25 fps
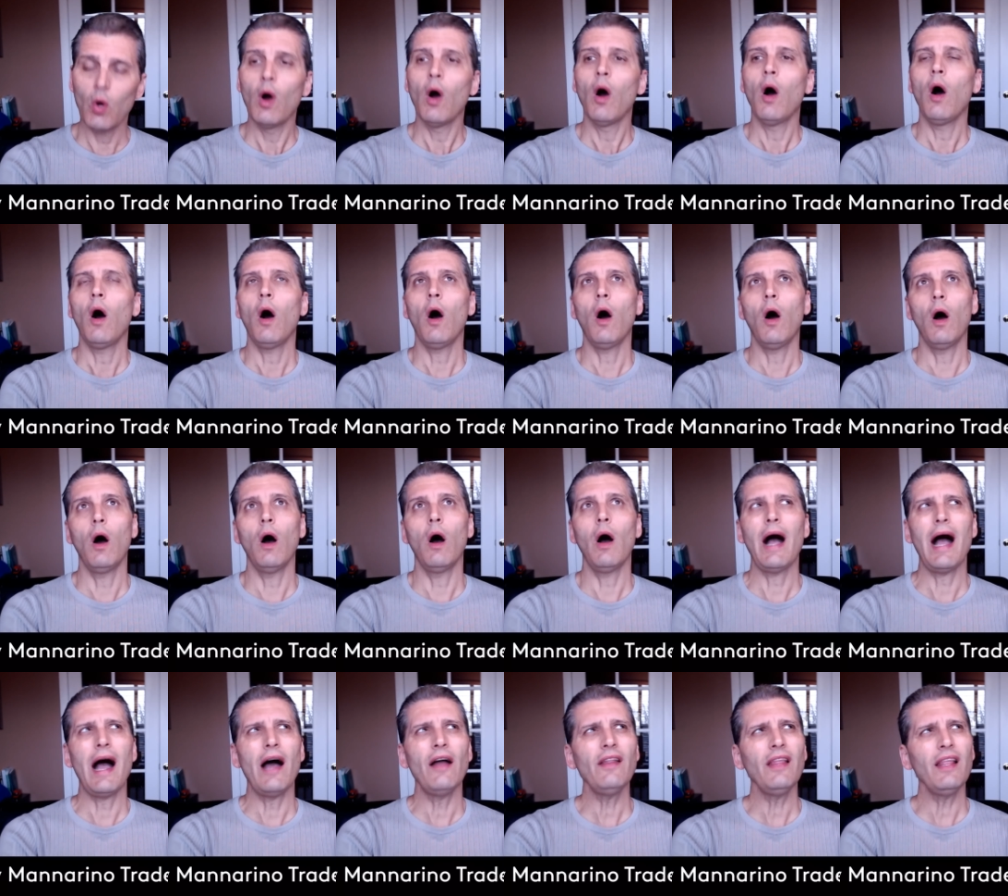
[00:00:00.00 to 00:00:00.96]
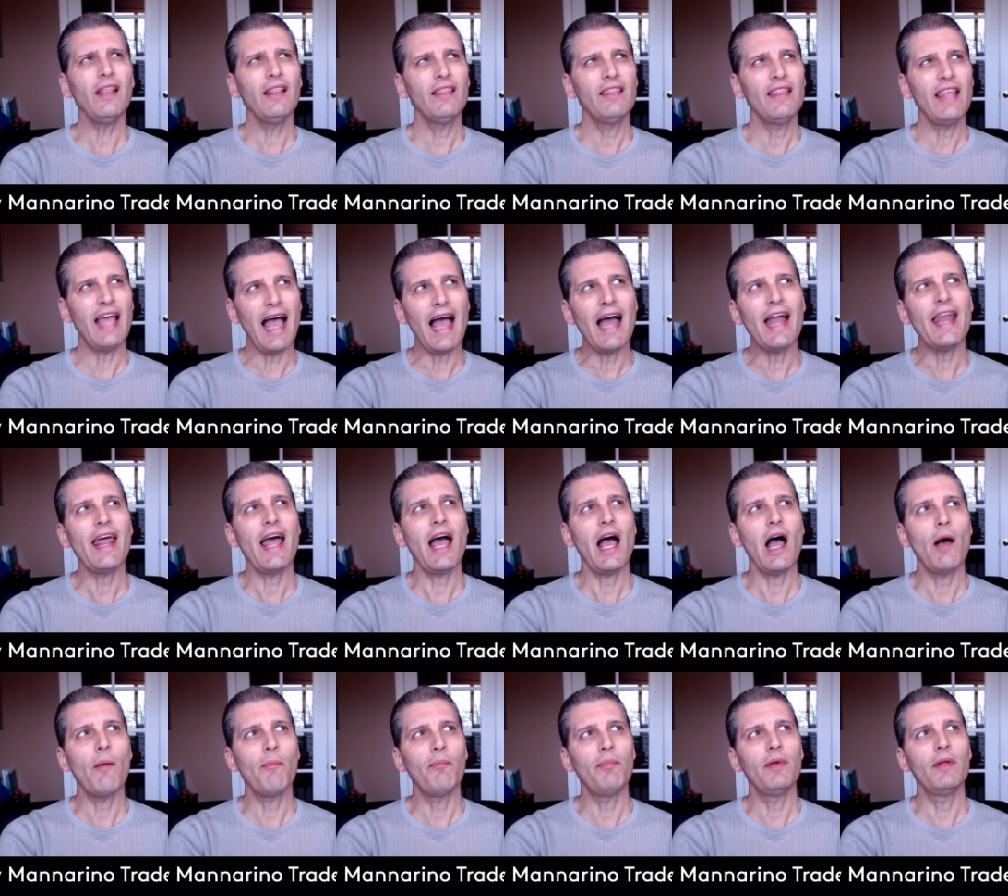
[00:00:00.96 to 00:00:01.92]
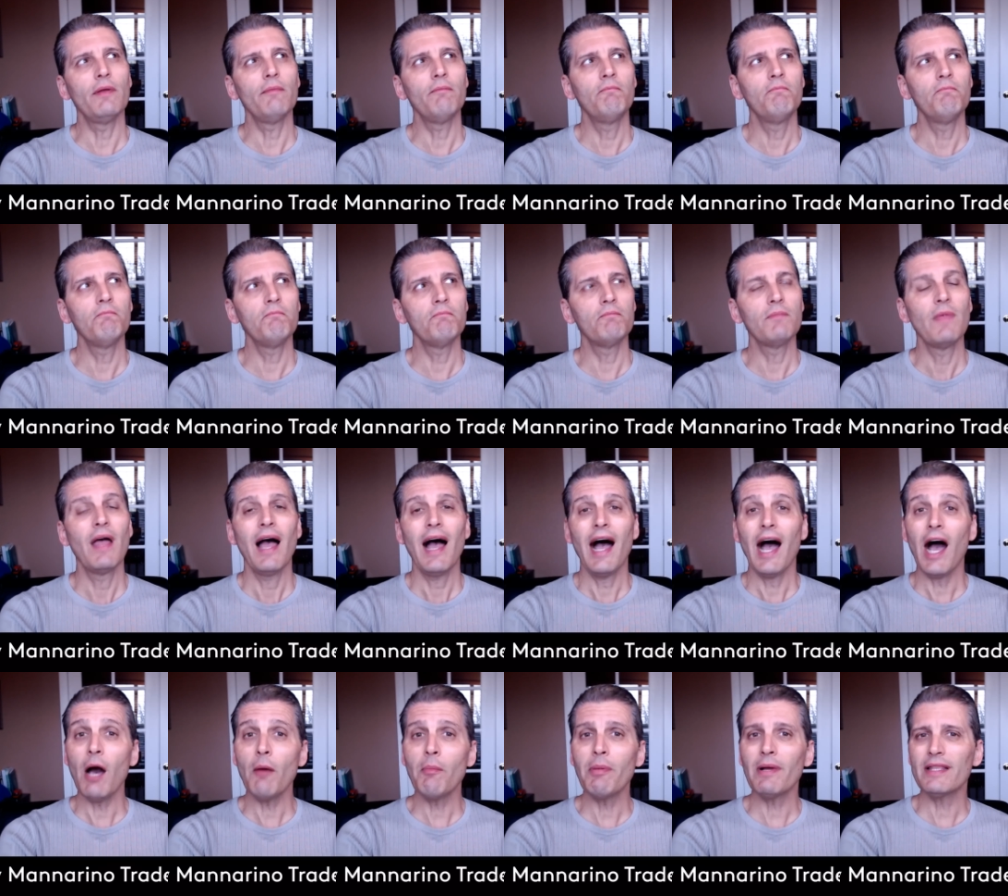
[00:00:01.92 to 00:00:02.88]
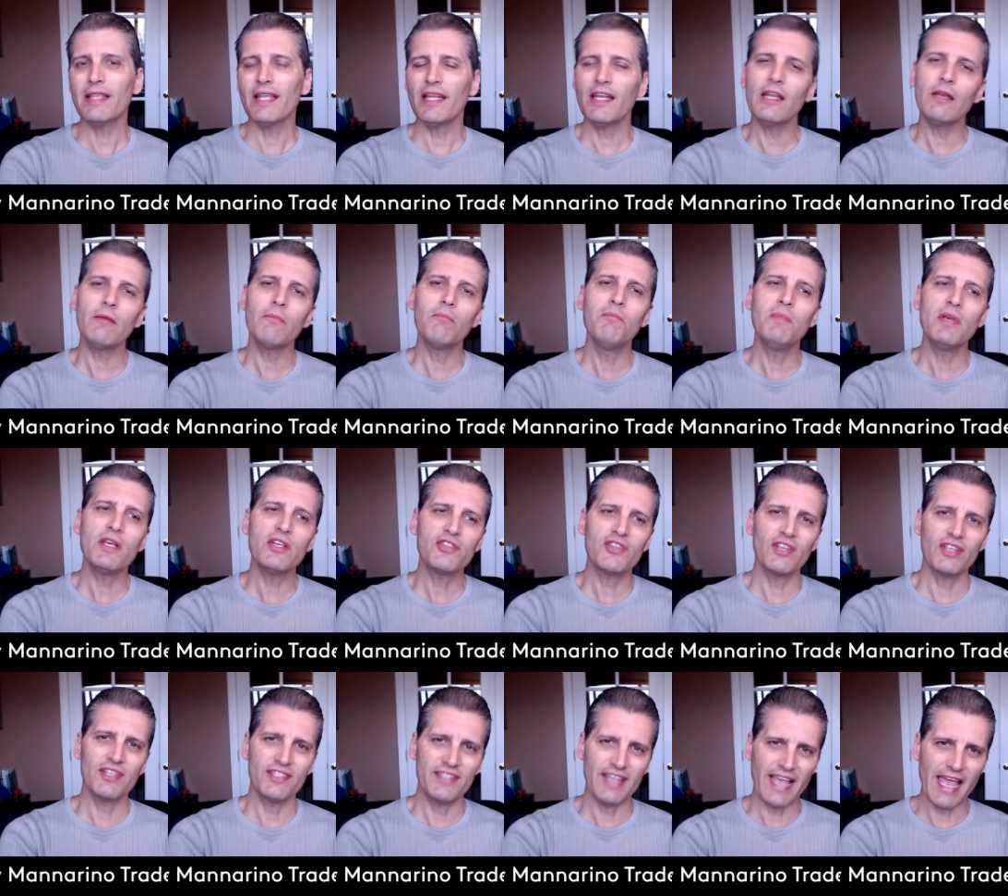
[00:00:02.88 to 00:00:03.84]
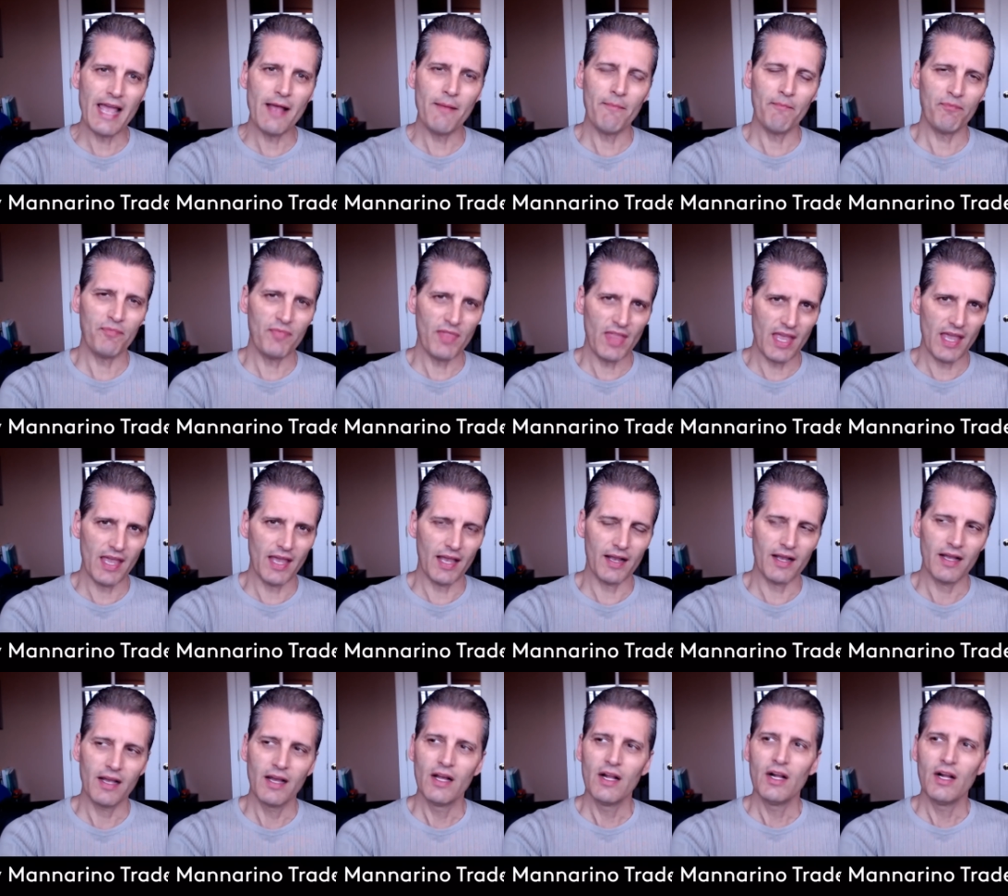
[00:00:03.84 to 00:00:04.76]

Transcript: Uh, how did that happen? Hmm. How about they didn't miss a damn thing?